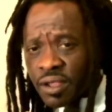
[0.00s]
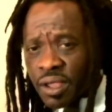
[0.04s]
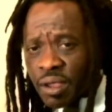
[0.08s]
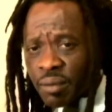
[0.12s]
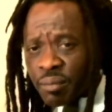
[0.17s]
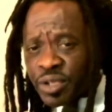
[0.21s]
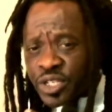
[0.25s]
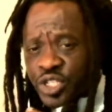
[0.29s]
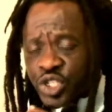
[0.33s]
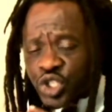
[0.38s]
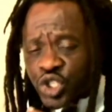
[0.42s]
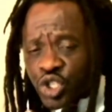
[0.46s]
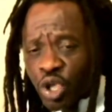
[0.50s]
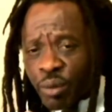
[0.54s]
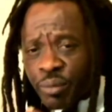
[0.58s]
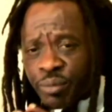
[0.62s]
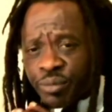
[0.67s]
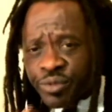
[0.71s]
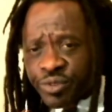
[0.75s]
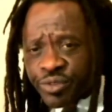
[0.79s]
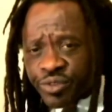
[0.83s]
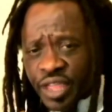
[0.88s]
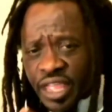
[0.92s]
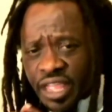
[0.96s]
But
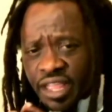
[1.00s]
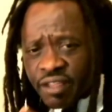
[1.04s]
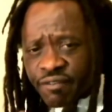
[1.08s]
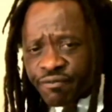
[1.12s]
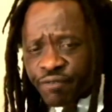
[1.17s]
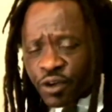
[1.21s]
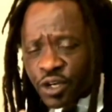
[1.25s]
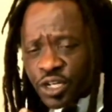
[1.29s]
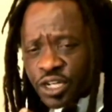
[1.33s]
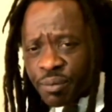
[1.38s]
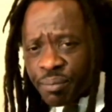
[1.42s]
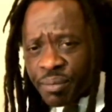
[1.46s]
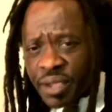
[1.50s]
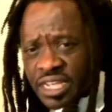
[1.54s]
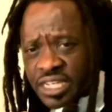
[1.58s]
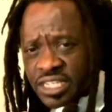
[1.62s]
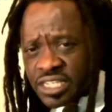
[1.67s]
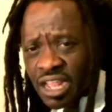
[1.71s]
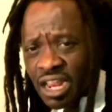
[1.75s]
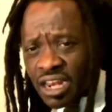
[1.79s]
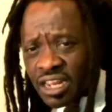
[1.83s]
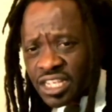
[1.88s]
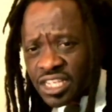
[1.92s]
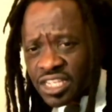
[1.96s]
something
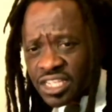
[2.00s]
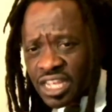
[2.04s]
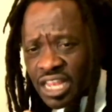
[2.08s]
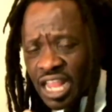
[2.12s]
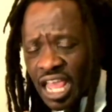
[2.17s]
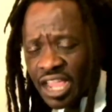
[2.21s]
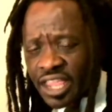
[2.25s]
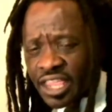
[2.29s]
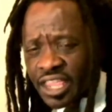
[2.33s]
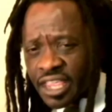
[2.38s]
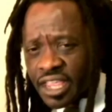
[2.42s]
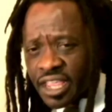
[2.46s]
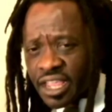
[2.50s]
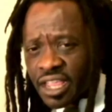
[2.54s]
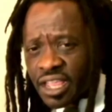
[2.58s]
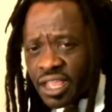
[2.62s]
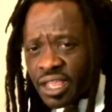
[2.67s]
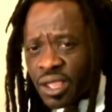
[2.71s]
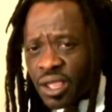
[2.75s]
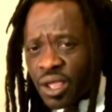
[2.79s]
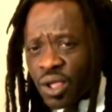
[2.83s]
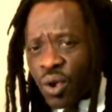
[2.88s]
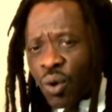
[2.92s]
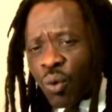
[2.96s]
fundamental is
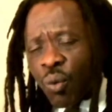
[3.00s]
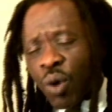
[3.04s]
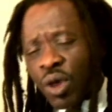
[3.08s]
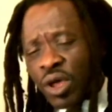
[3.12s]
lacking.